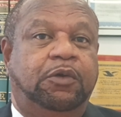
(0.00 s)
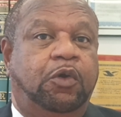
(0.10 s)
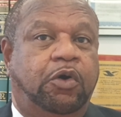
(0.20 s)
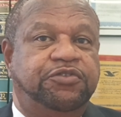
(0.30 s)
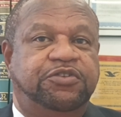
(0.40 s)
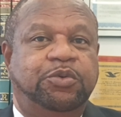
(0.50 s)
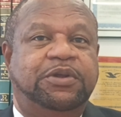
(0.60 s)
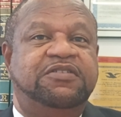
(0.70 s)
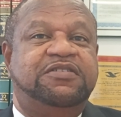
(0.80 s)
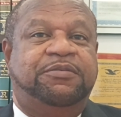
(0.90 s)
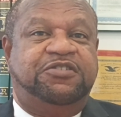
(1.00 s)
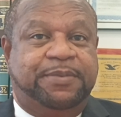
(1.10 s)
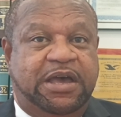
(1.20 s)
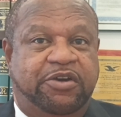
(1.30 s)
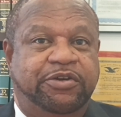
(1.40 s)
law students
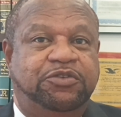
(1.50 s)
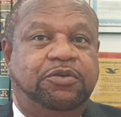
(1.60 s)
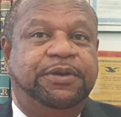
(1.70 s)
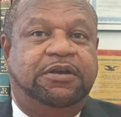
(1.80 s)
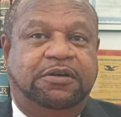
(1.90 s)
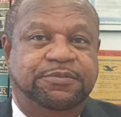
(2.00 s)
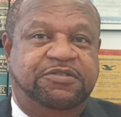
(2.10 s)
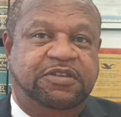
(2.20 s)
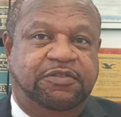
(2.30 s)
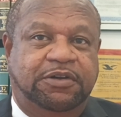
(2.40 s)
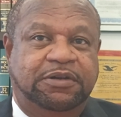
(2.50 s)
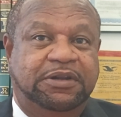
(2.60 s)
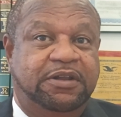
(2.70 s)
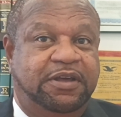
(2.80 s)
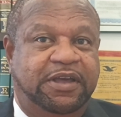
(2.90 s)
aspiring to become civil
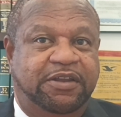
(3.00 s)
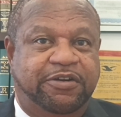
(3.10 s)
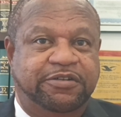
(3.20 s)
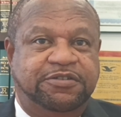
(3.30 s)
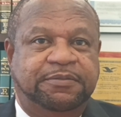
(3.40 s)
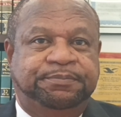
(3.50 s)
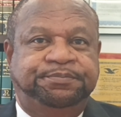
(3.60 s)
litigators,